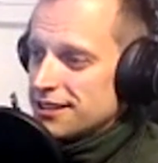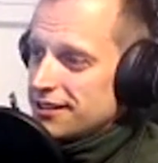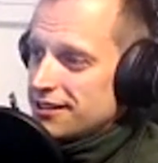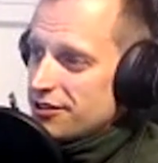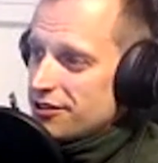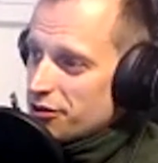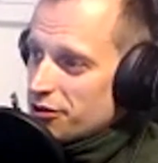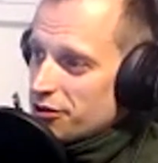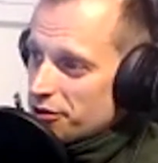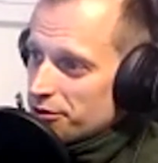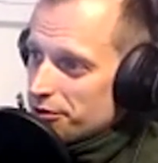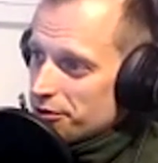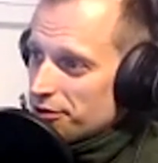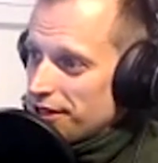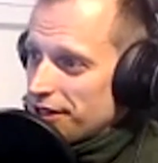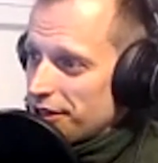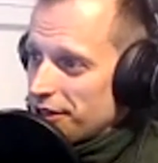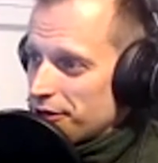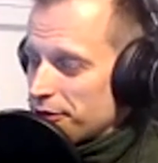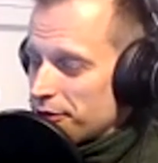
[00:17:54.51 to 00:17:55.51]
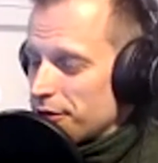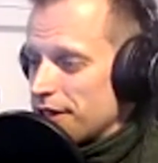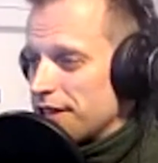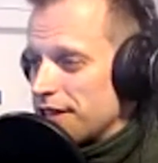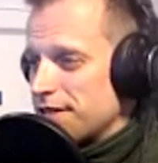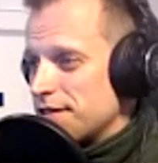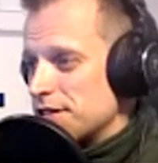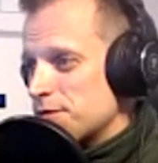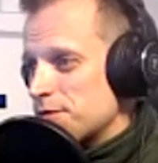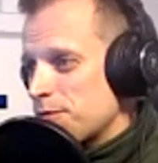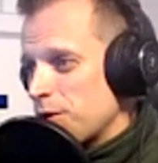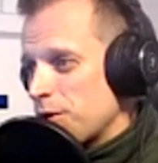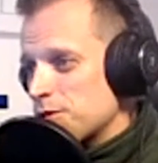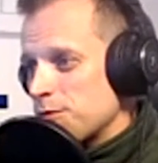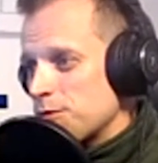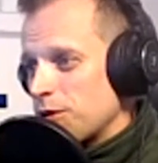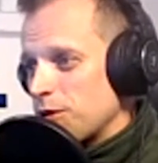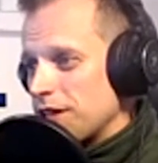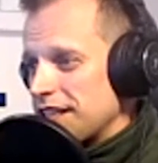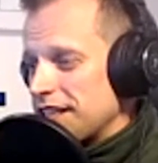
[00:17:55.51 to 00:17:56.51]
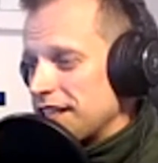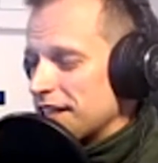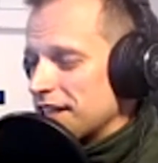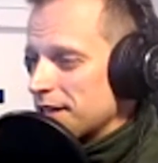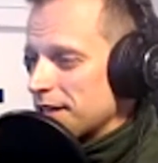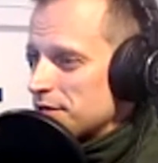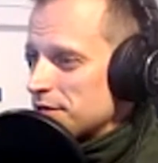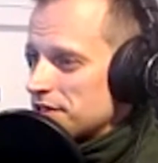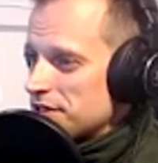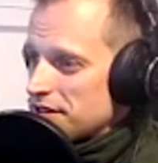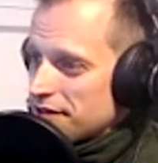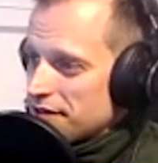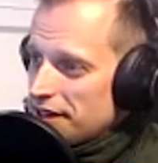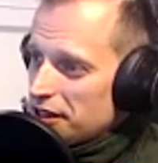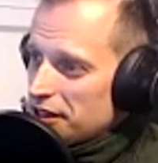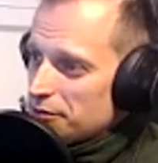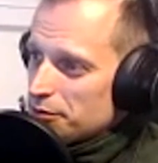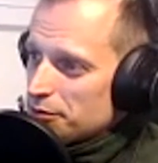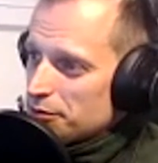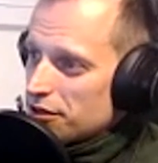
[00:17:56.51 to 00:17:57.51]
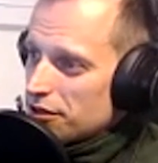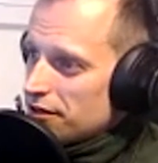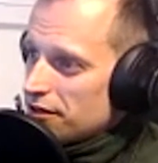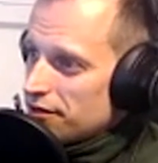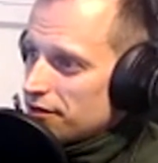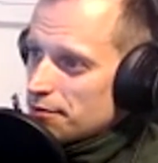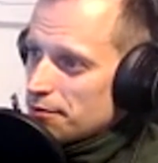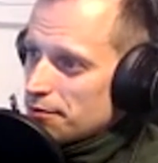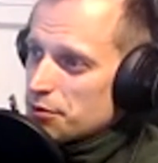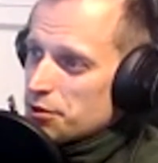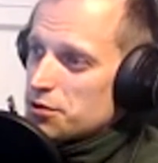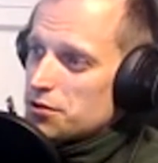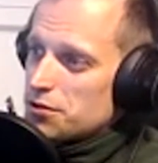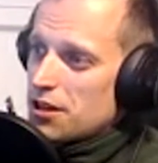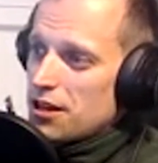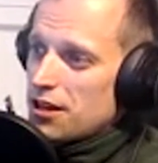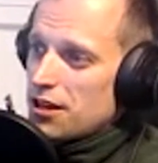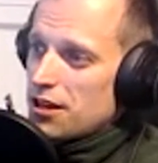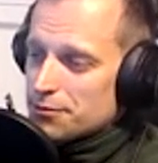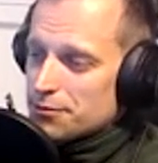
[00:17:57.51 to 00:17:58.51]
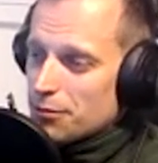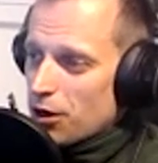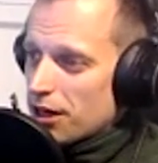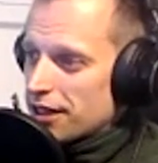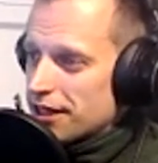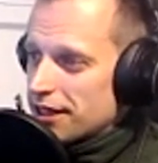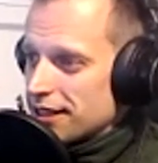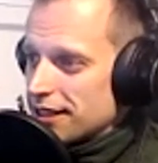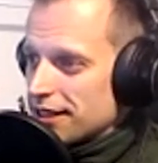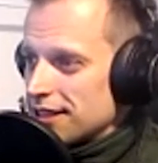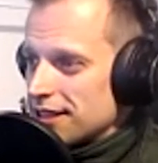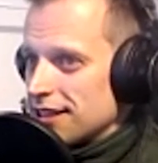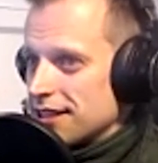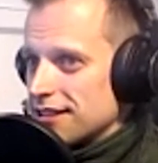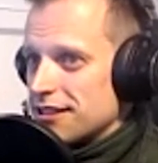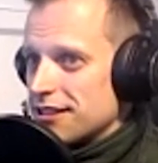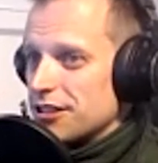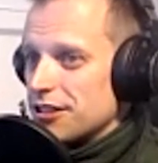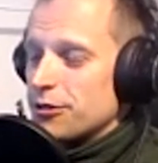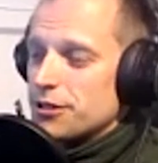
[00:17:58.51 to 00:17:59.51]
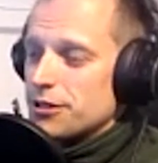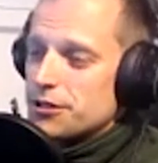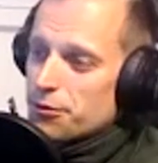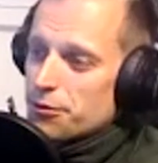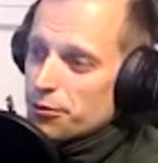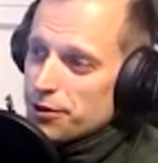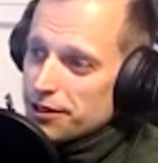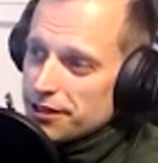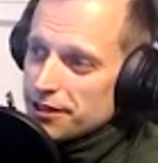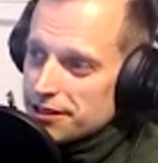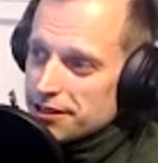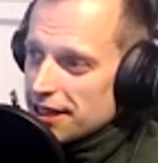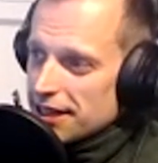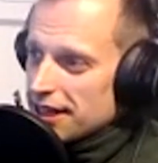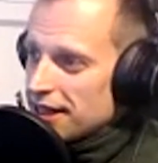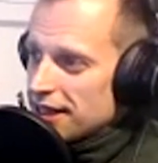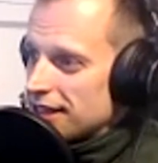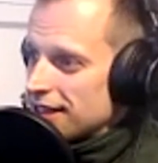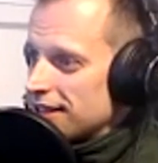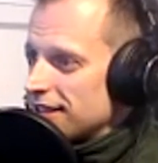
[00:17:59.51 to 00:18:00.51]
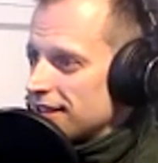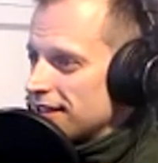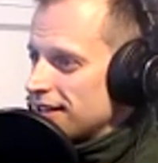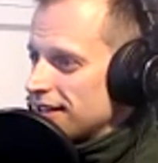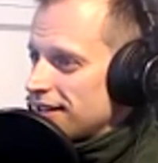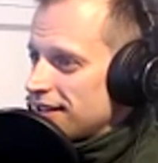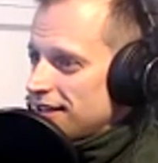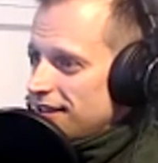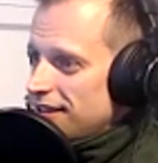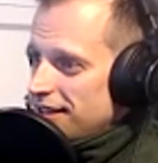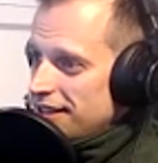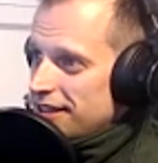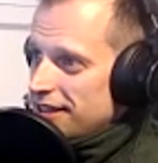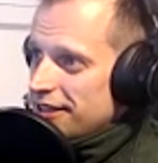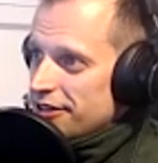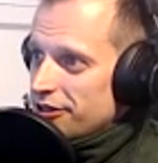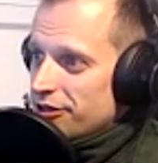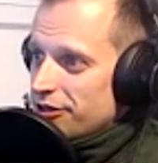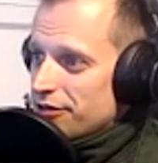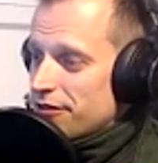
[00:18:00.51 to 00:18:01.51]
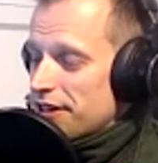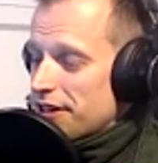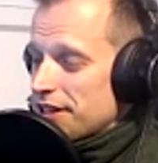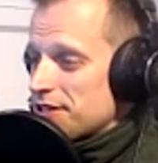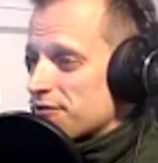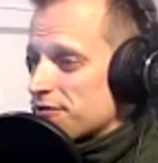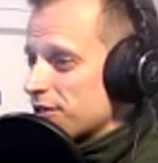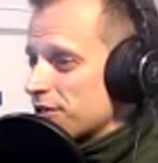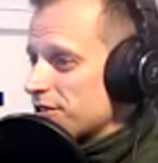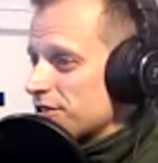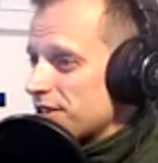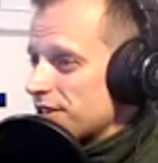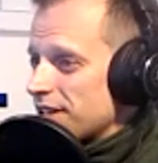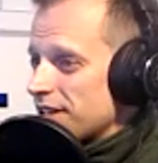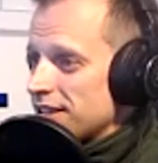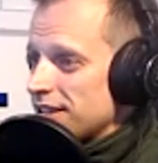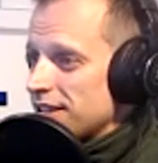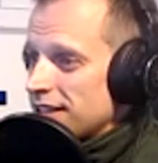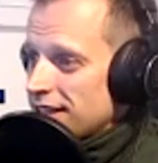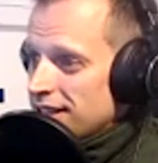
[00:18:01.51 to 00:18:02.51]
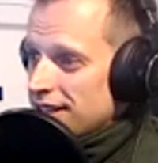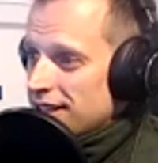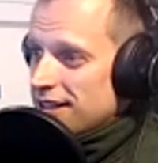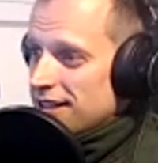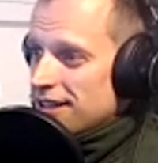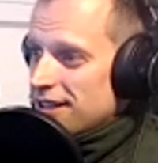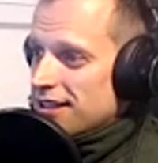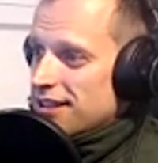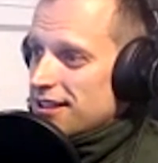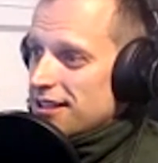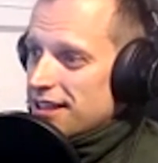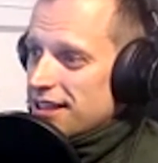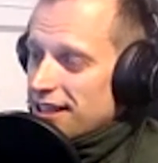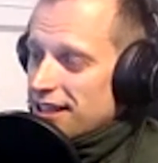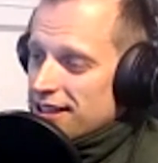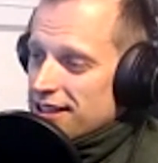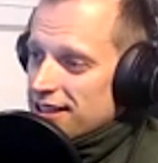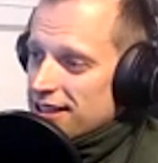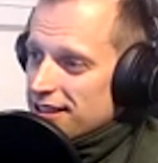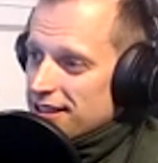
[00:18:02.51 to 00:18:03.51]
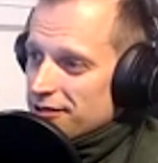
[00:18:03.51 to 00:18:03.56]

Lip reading: So, if disposable income isn't available from the stock market to go into real estate, and vice versa, then,